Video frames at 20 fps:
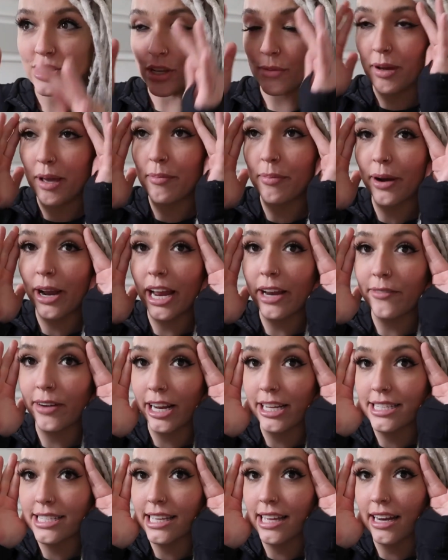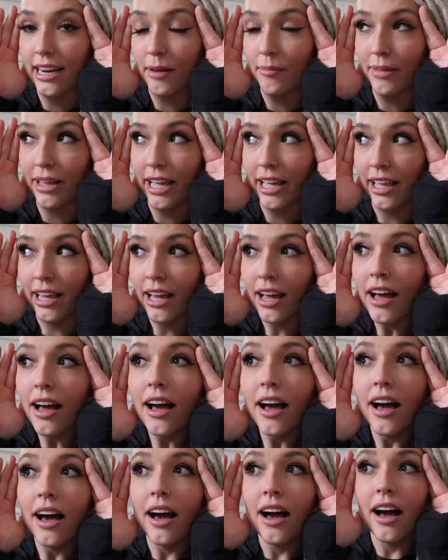So my brain, when I see it, I'm like,
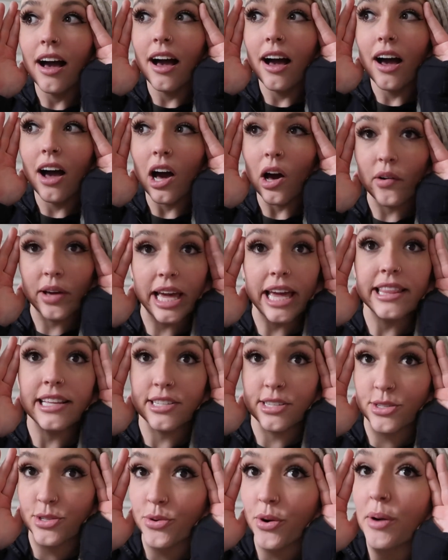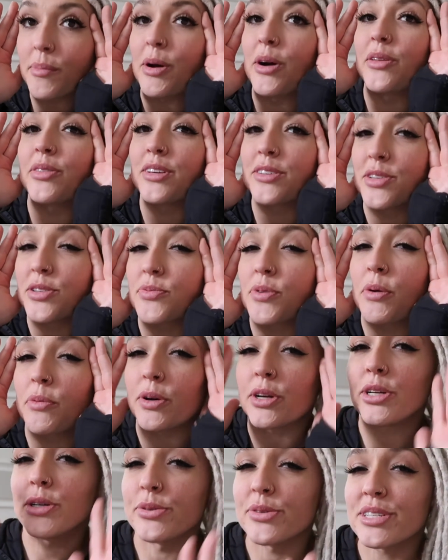okay, this is normal. This is what
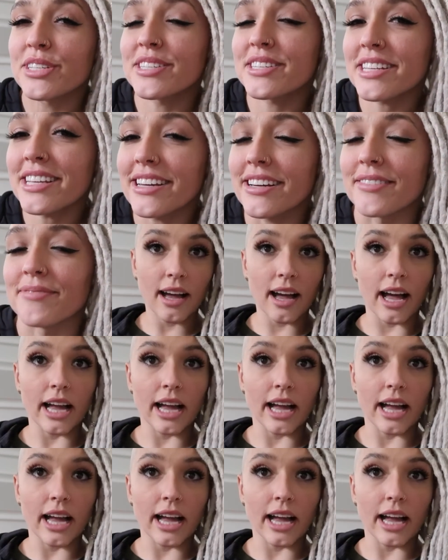we're used to seeing.